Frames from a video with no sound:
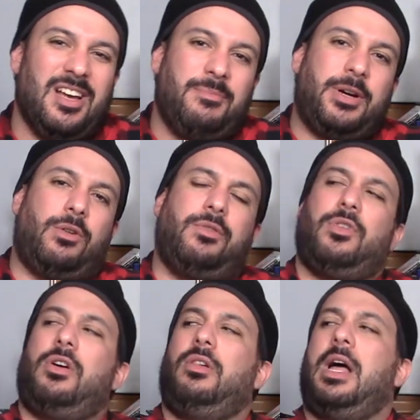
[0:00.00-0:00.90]
But
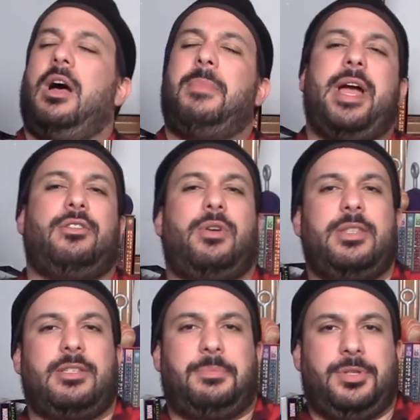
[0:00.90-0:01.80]
overall, I enjoyed
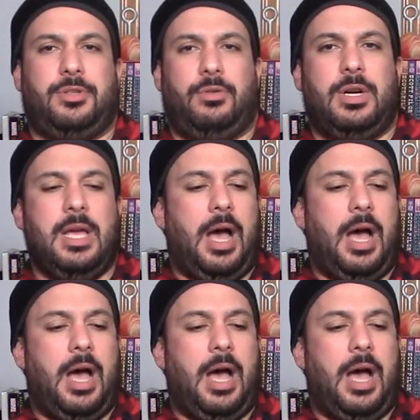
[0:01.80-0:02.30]
this episode.